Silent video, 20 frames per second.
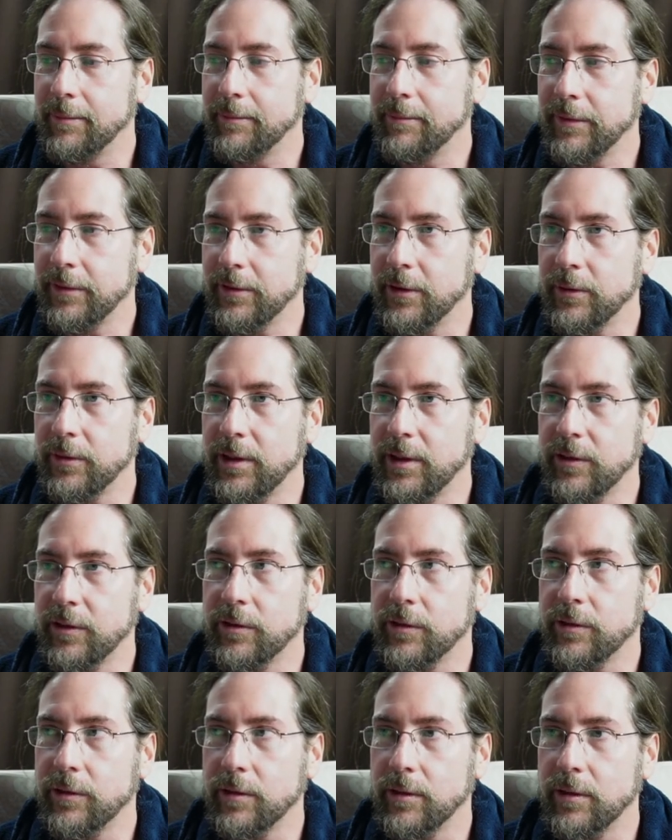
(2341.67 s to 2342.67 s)
so
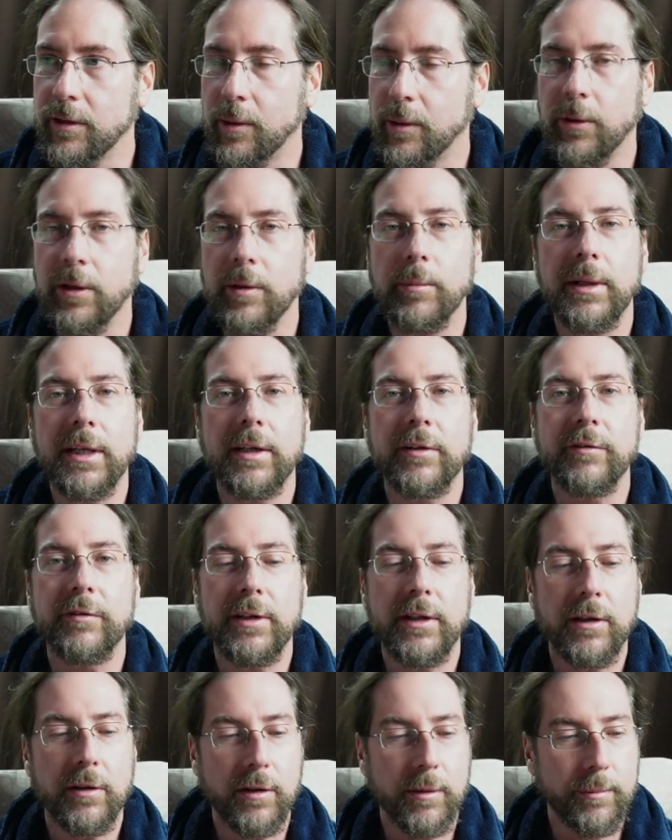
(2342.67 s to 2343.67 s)
this I want to make a
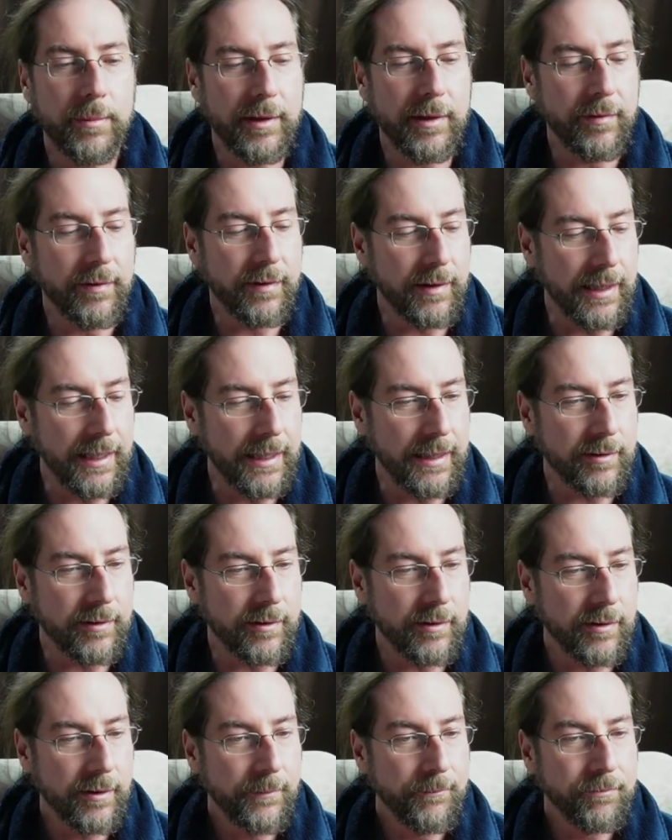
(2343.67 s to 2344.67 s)
video about
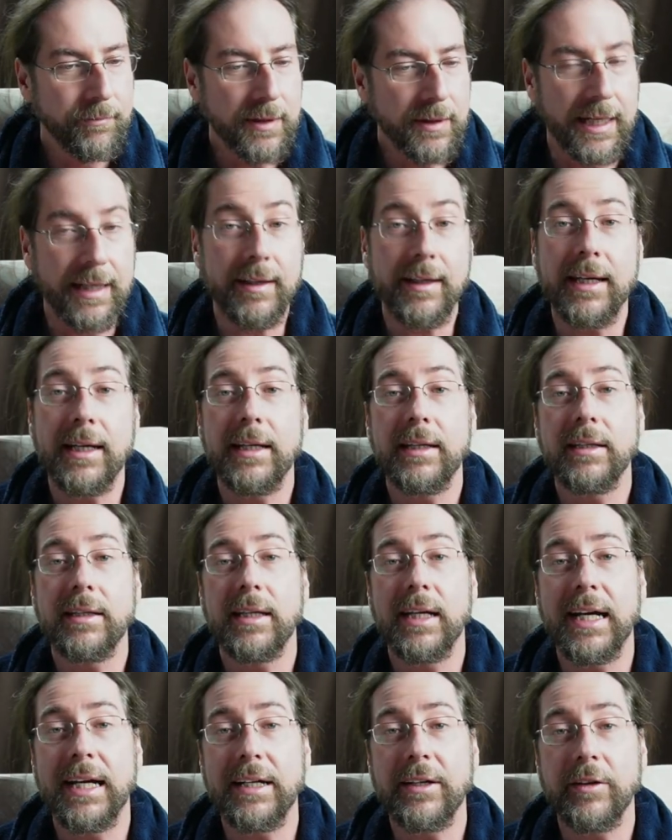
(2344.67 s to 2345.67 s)
that. And then
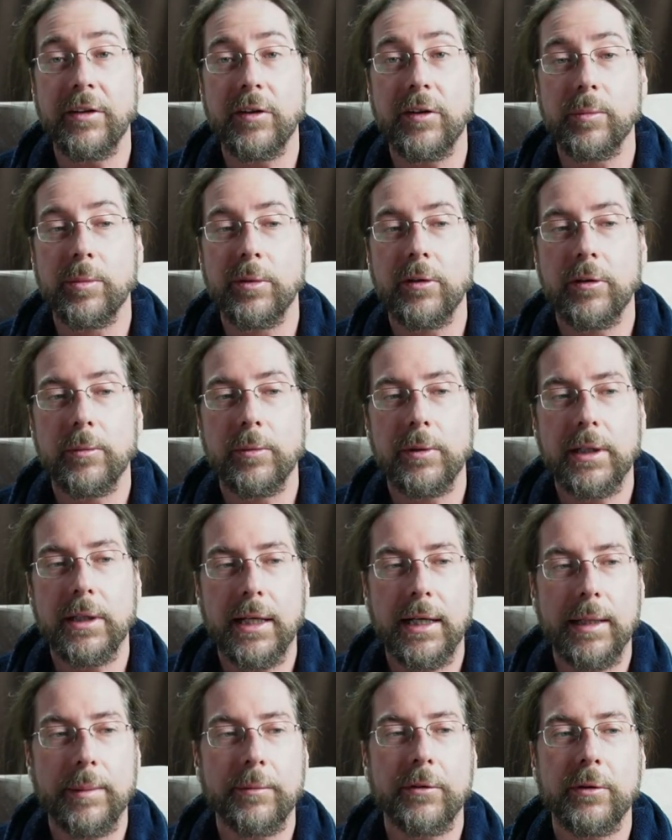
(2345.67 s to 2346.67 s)
ID3 Pure will
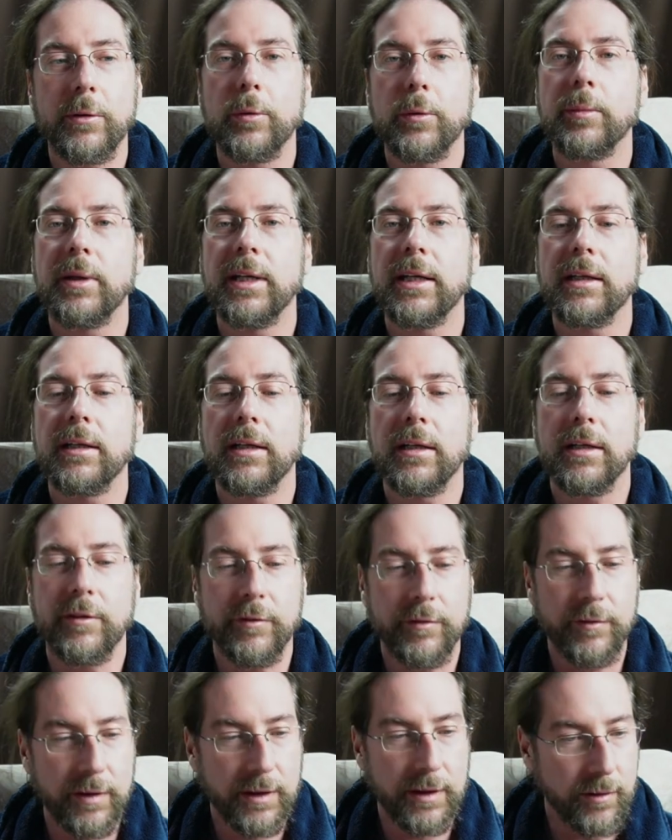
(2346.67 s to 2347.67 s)
come, so we'll make a lot of
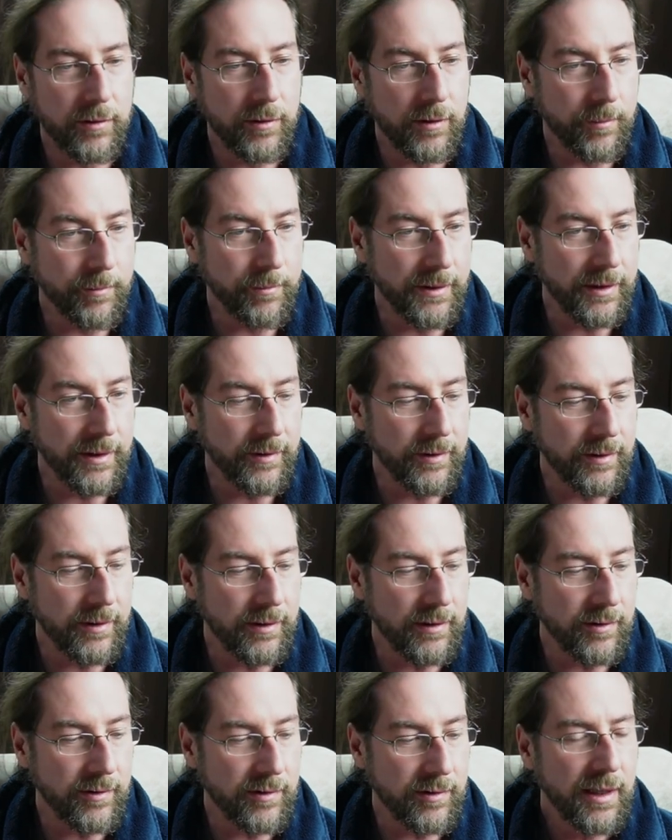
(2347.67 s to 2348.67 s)
video about
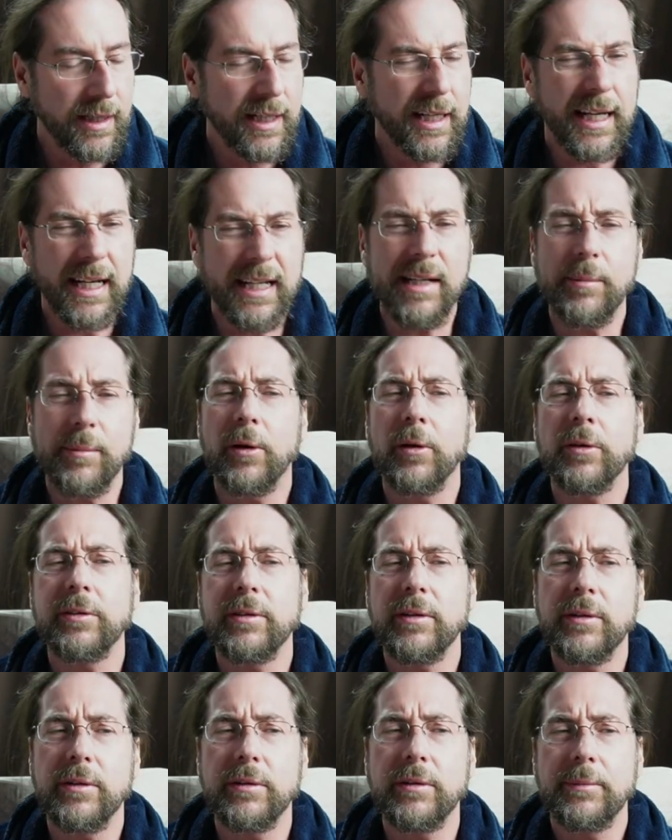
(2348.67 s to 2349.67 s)
this. And I'm
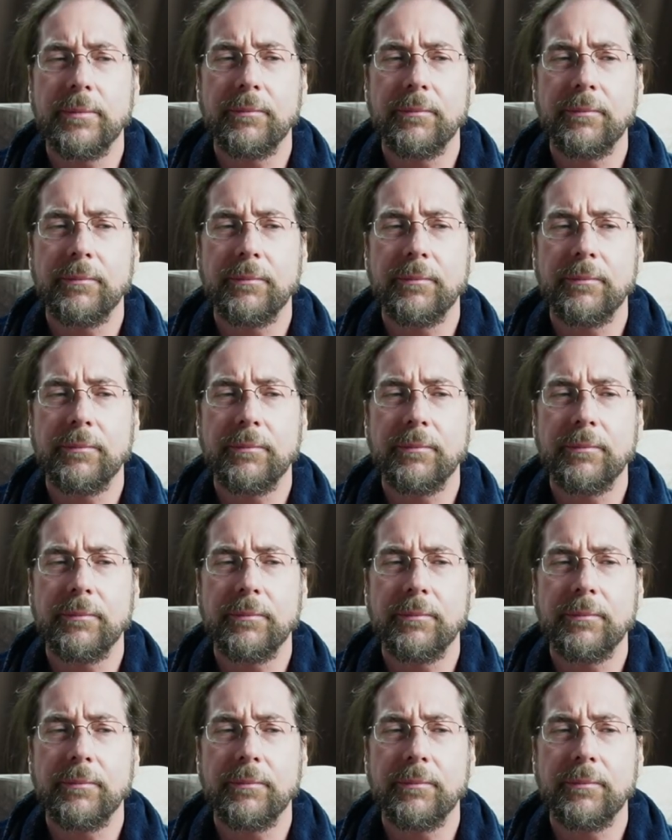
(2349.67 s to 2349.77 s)
also